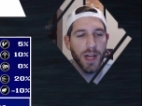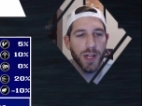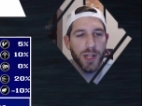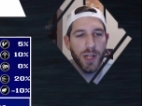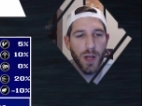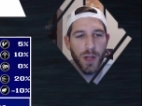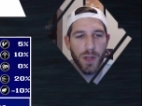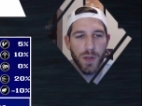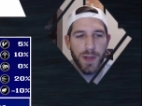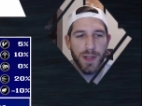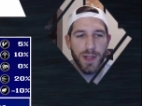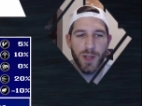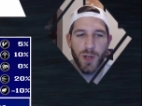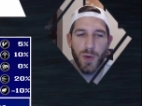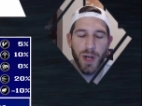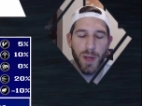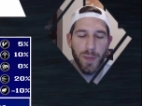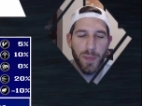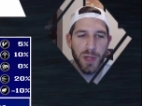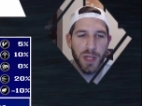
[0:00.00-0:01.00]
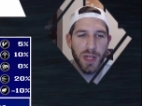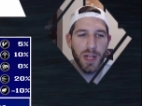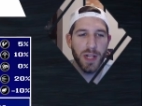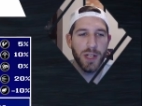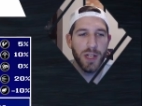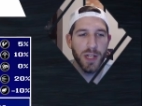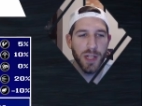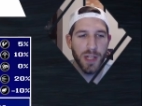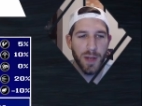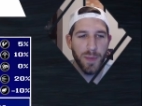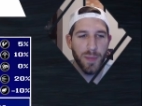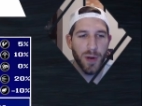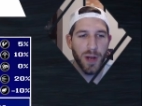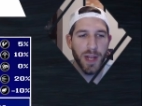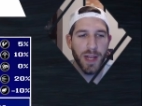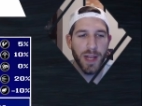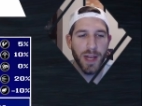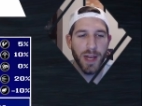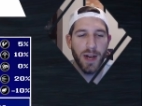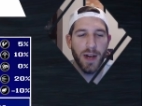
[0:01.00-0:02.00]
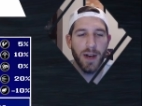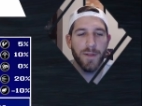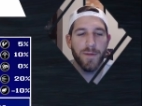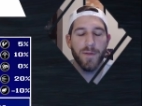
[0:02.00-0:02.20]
She also has a 20% agility break,